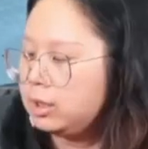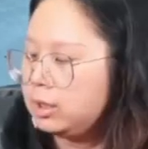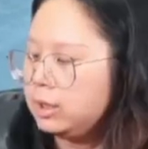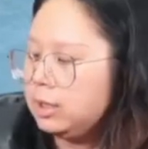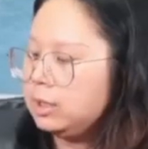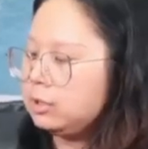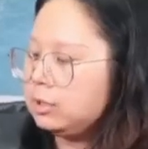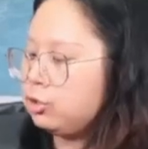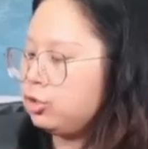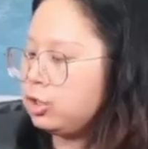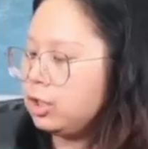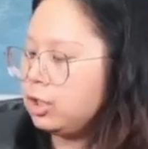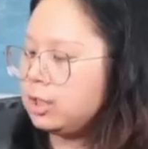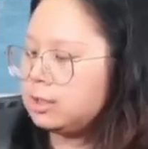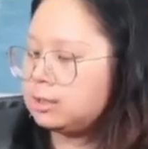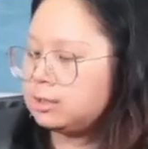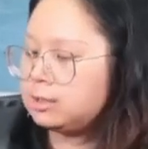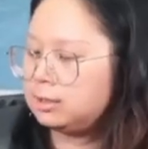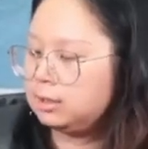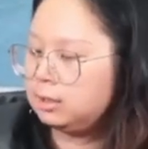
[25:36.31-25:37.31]
It's
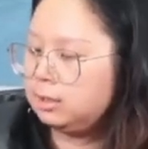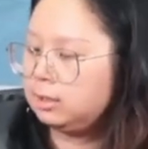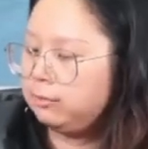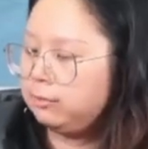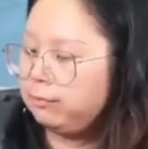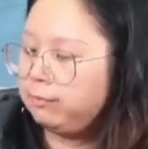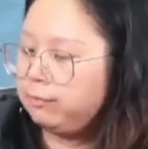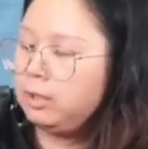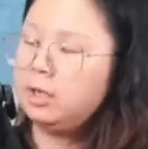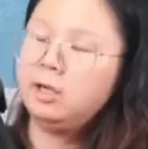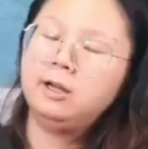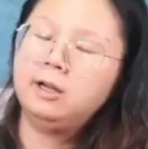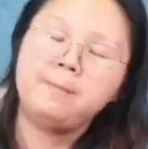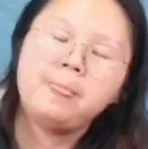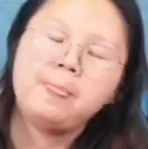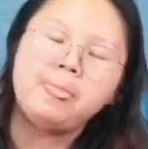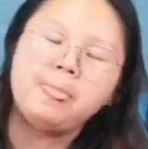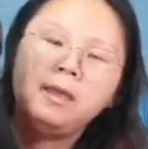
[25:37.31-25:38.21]
just a uh, um,